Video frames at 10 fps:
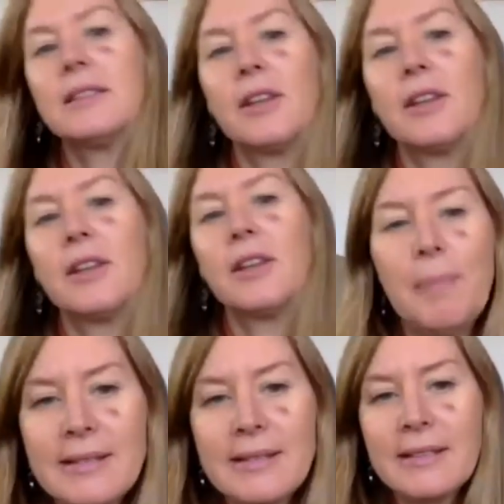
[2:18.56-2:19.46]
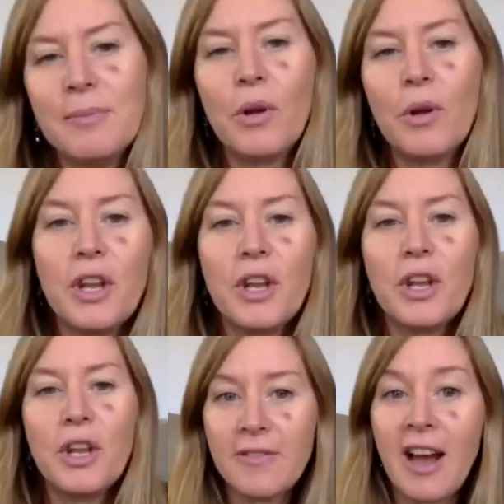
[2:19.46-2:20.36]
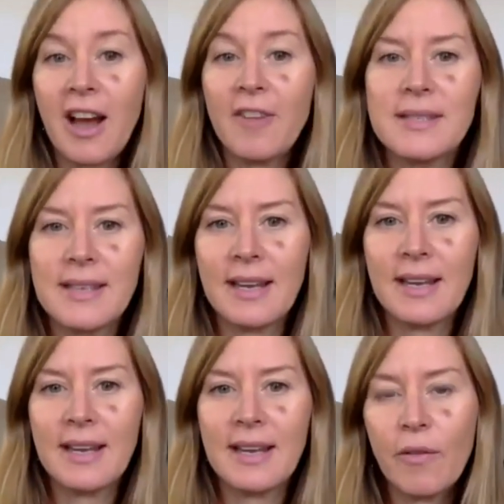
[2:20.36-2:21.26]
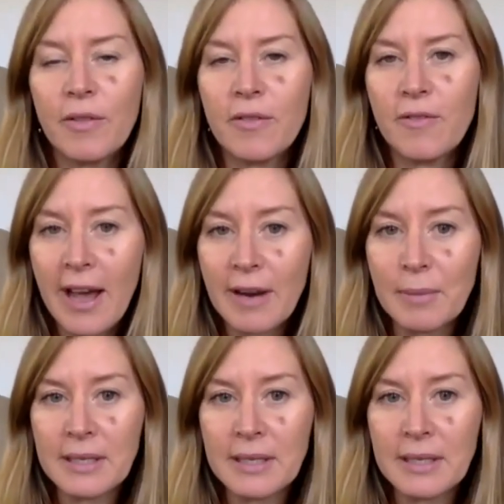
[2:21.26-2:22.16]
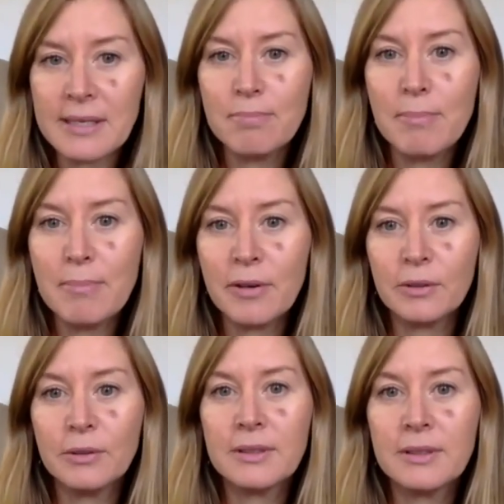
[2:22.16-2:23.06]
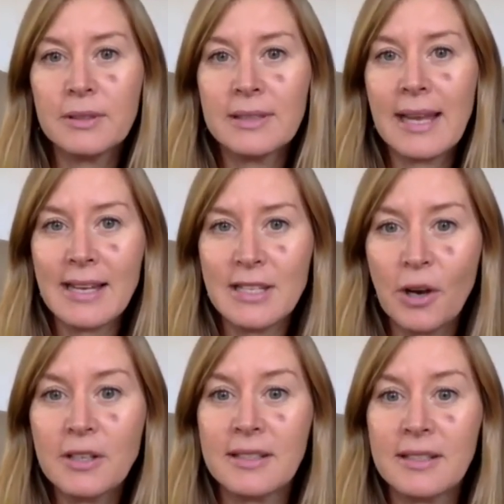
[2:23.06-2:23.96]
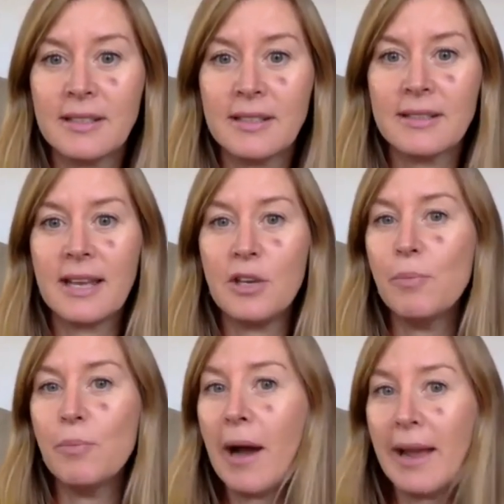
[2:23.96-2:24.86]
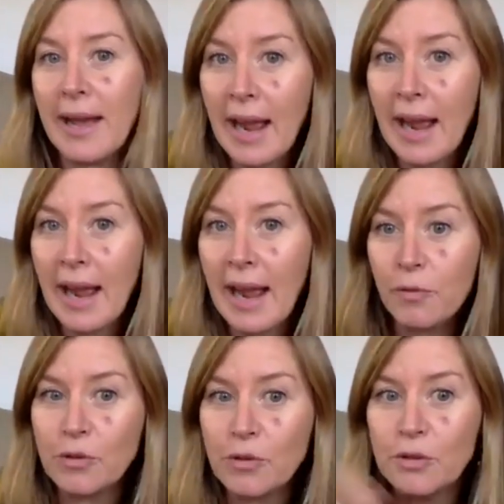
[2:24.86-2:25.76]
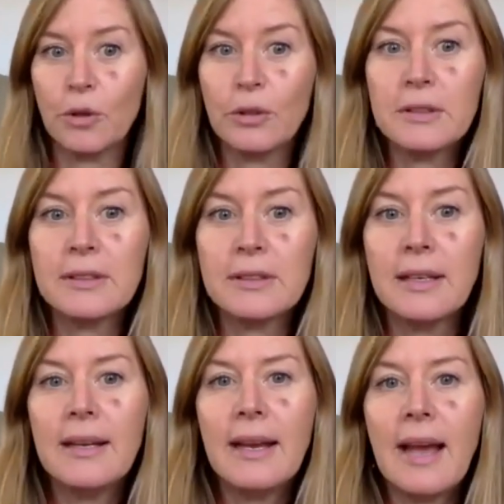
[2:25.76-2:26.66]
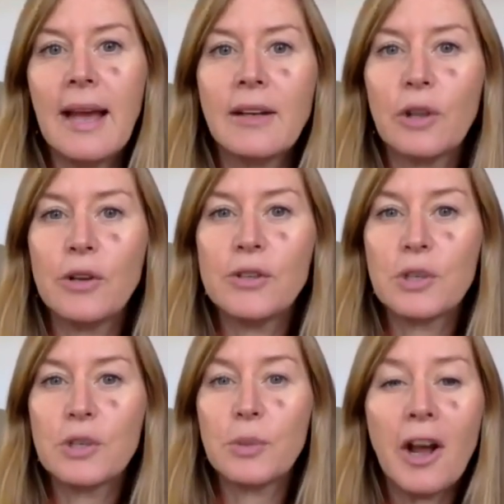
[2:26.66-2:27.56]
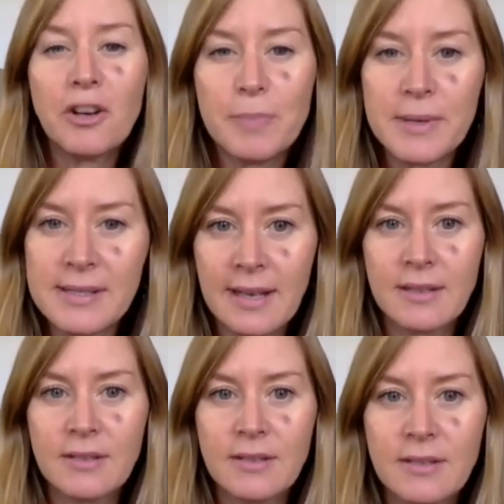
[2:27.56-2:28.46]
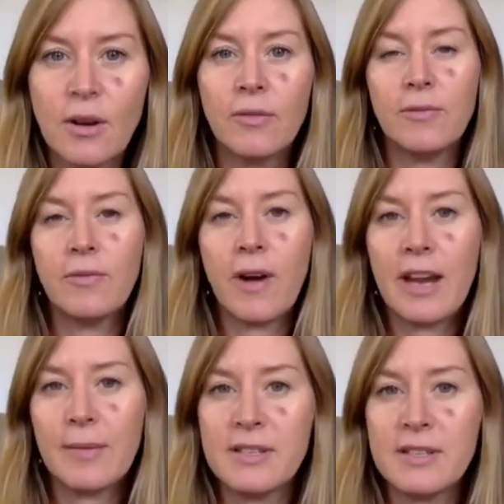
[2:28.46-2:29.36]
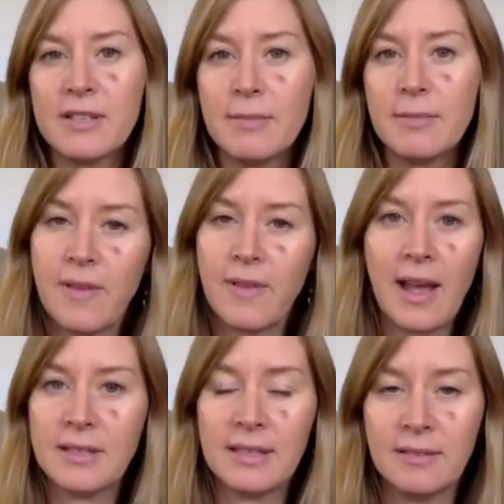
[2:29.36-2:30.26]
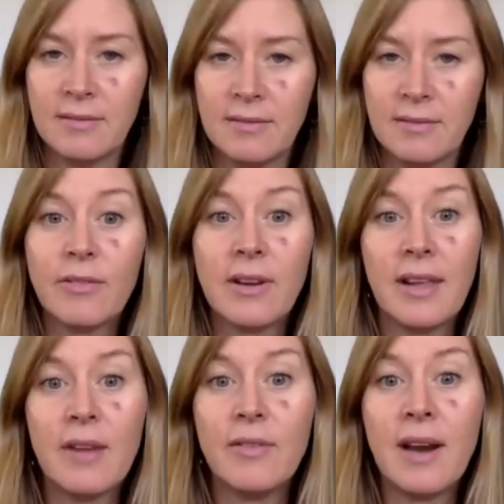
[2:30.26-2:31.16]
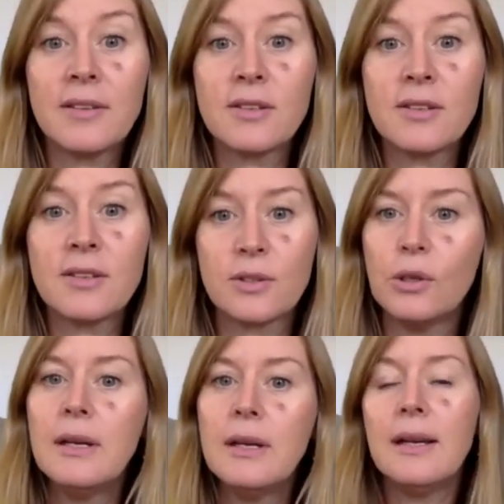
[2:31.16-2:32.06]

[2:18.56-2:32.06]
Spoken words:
So basically more than 95% of the vitamins, minerals and antioxidants that you buy at health food stores, and close to 100% of vitamins and minerals found in every other store,